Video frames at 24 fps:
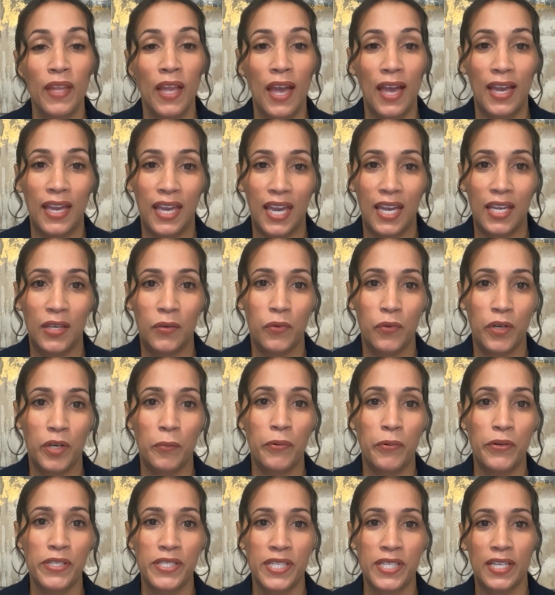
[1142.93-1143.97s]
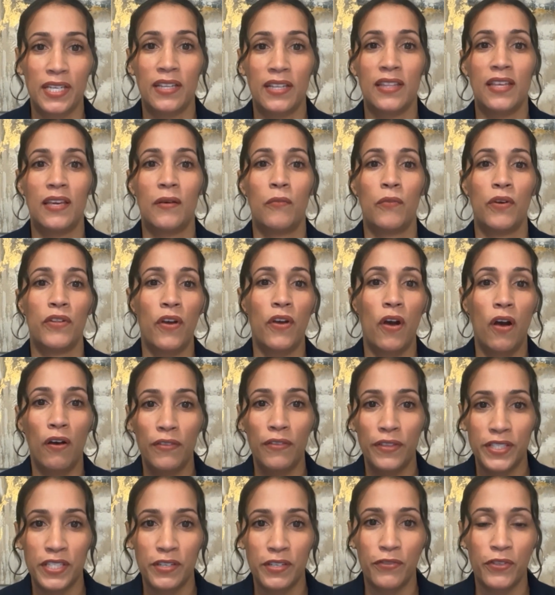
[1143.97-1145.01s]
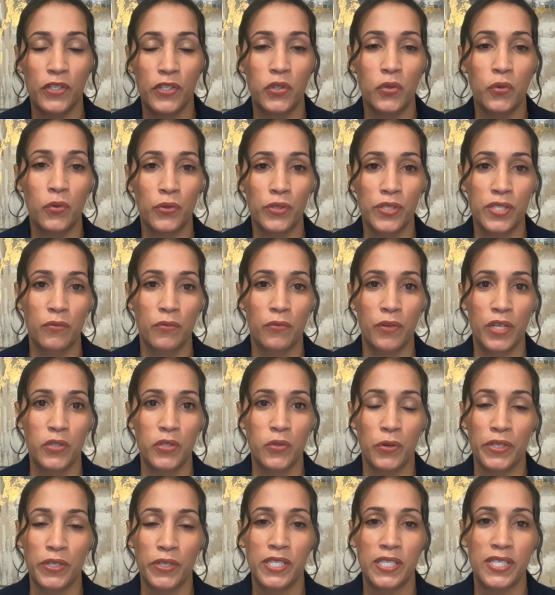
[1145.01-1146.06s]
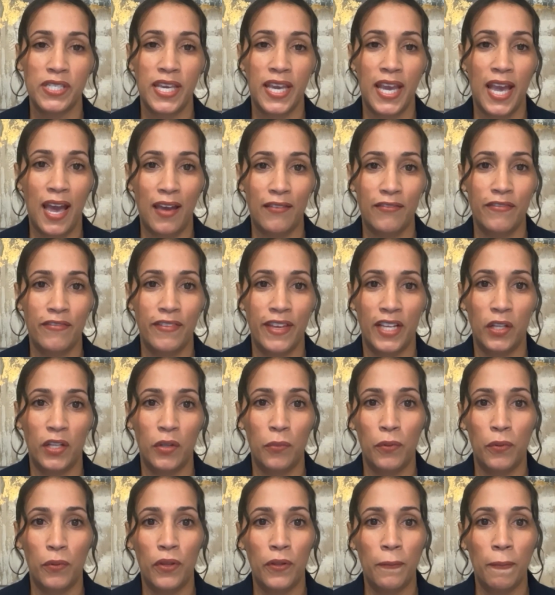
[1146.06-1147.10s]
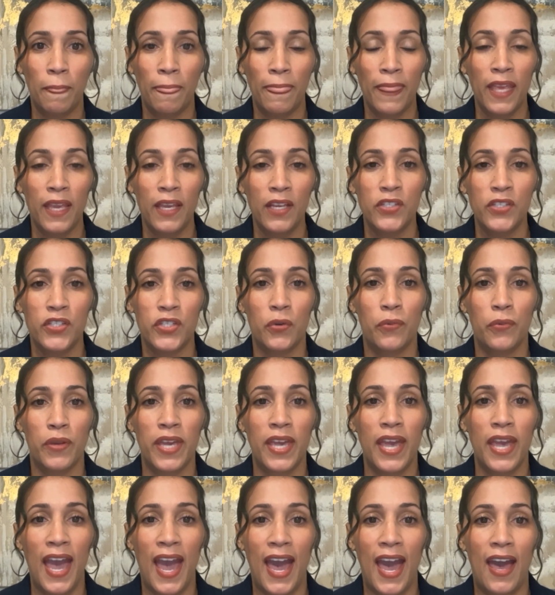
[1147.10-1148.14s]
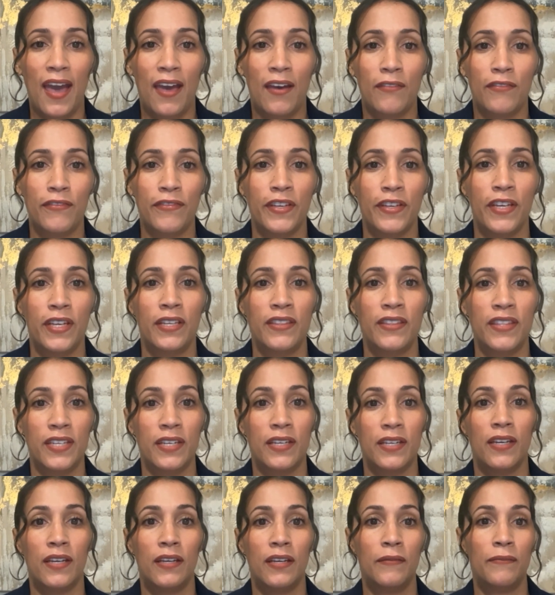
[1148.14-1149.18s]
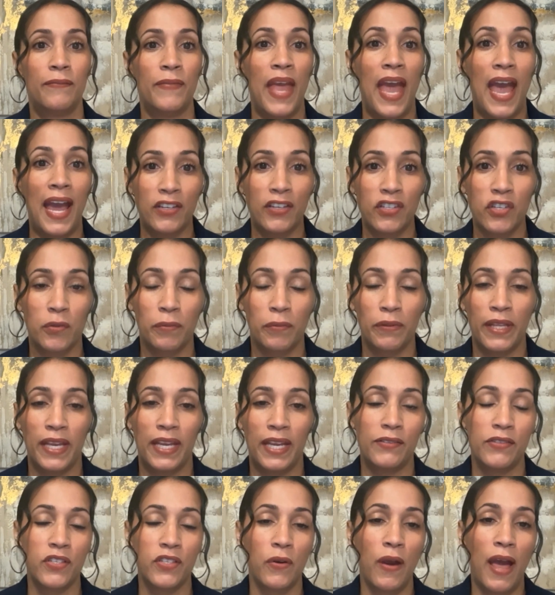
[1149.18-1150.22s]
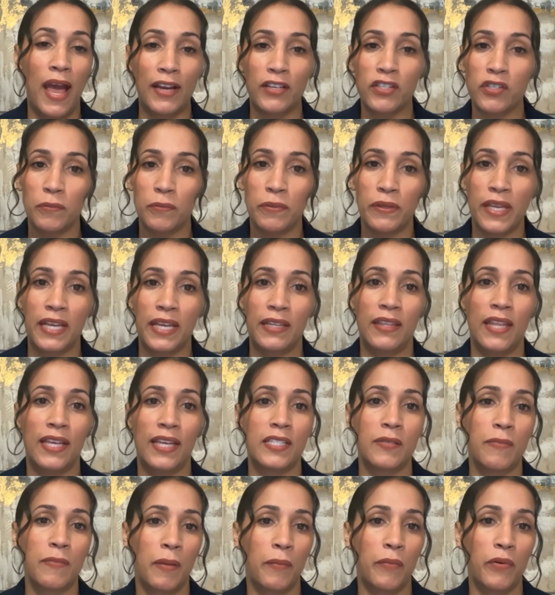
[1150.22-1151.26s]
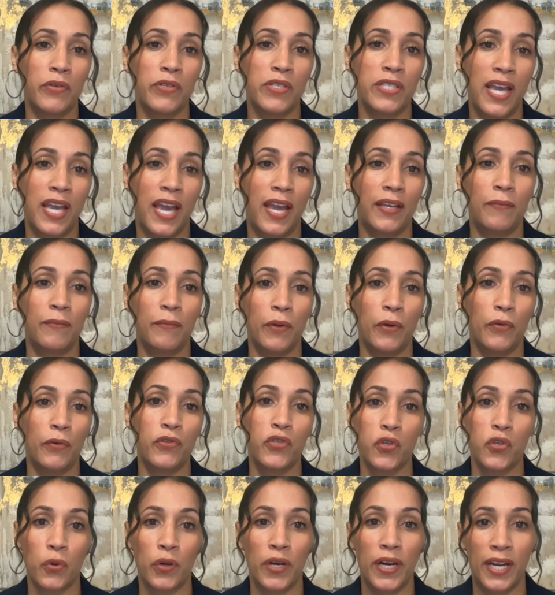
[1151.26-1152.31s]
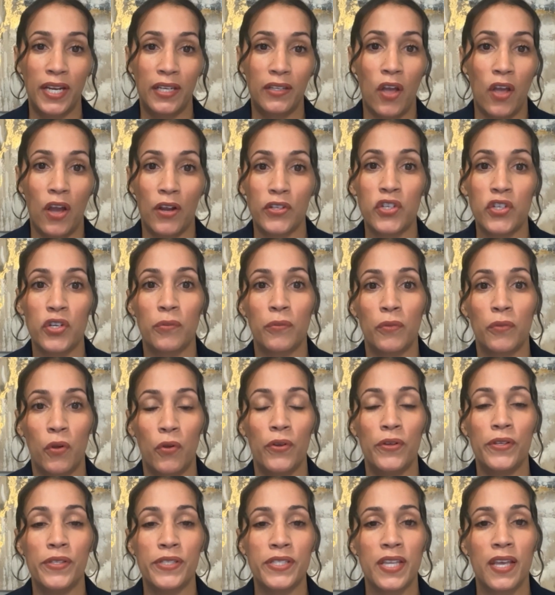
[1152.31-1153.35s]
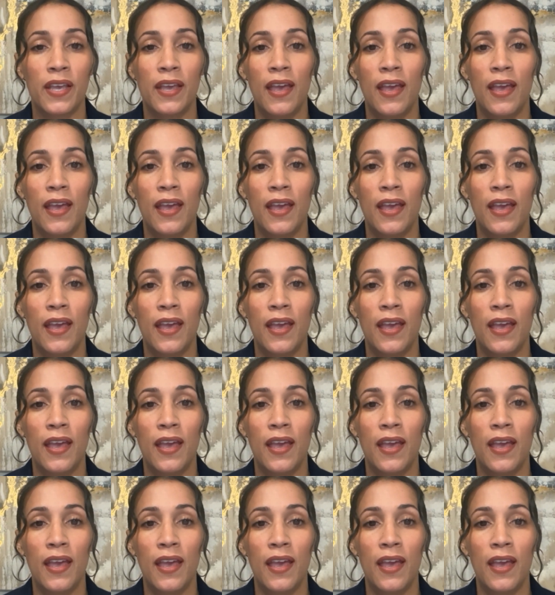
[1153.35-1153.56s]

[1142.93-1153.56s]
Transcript: Again, we're presenting them with all the different tools and resources they have available. So we have the action plan. So action plan lets members set both short and long-term goals.